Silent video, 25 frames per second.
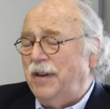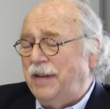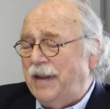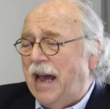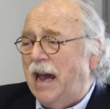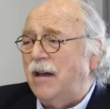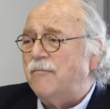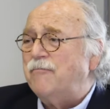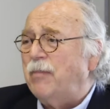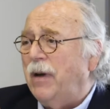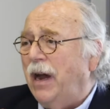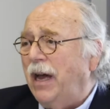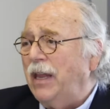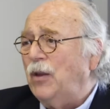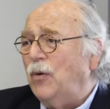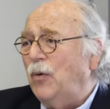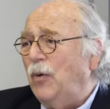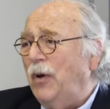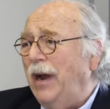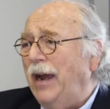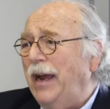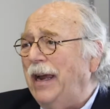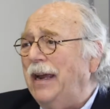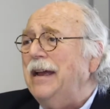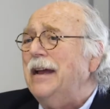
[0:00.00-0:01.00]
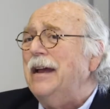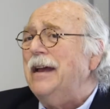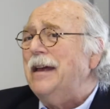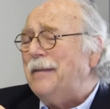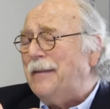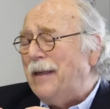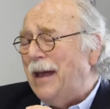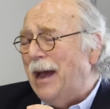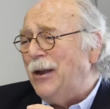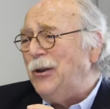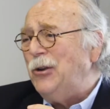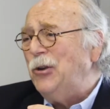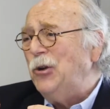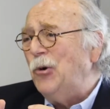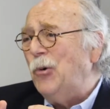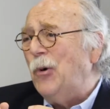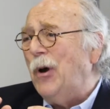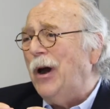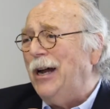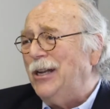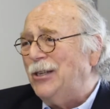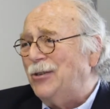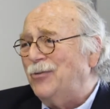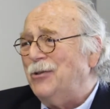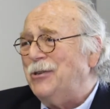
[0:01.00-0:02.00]
And that, by the way, that
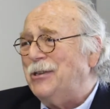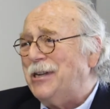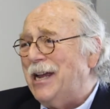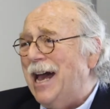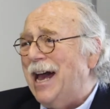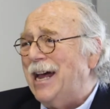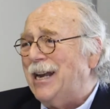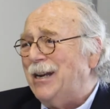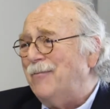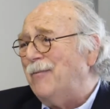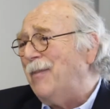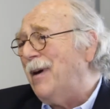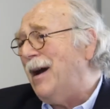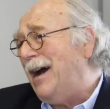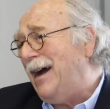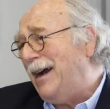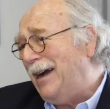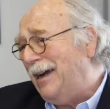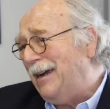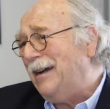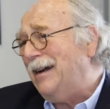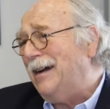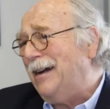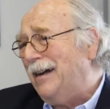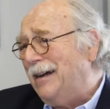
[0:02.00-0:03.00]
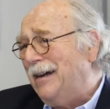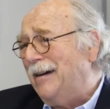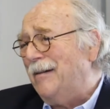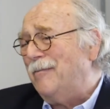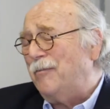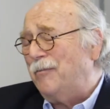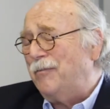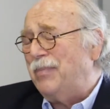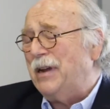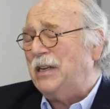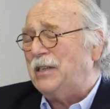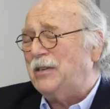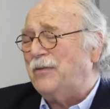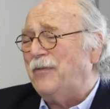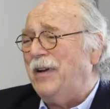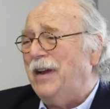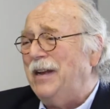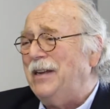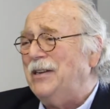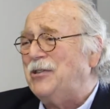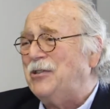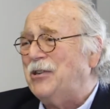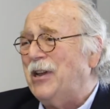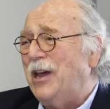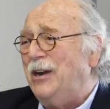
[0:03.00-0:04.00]
nuance was added by
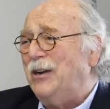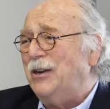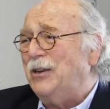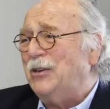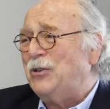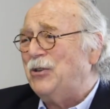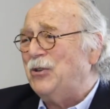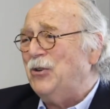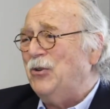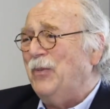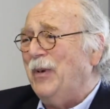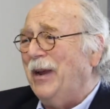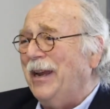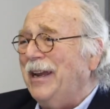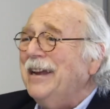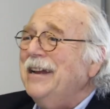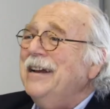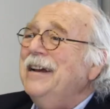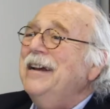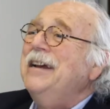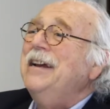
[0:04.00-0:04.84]
Pennsylvania Senator Toomey.